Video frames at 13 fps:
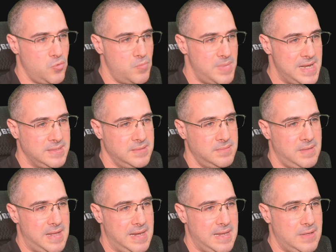
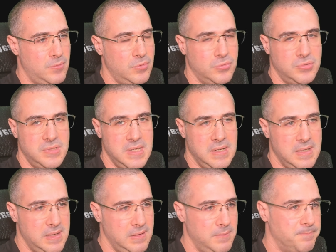command, allow load
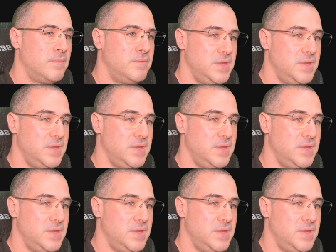DLL,